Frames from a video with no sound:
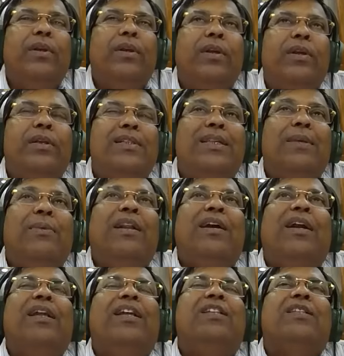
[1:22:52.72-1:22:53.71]

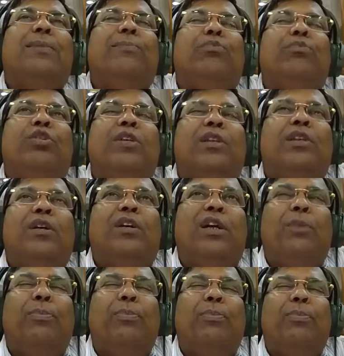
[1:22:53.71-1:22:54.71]
Similarly, suppose a
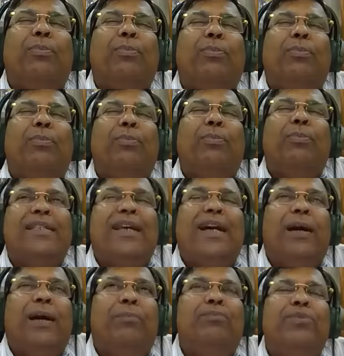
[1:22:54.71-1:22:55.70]
third-party witness
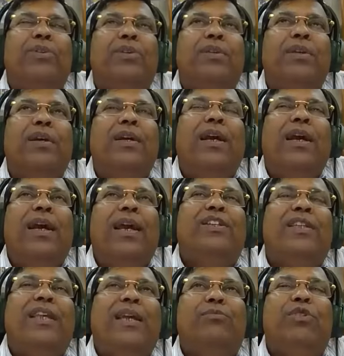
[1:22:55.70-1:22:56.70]
comes and
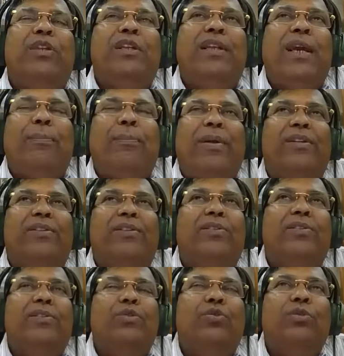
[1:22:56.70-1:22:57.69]
same thing
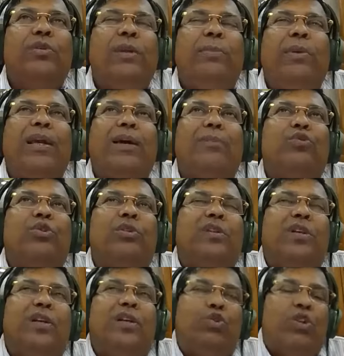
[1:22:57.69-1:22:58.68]
happens, he
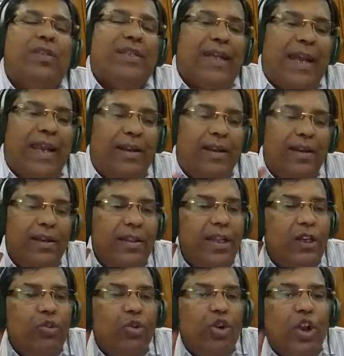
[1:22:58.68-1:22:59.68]
turns hostile,
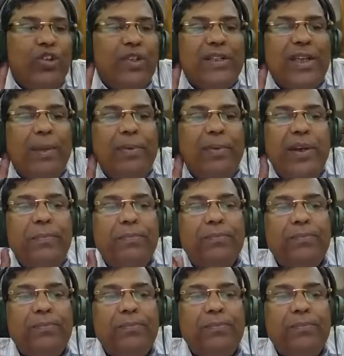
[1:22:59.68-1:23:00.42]
then you cross-examine him.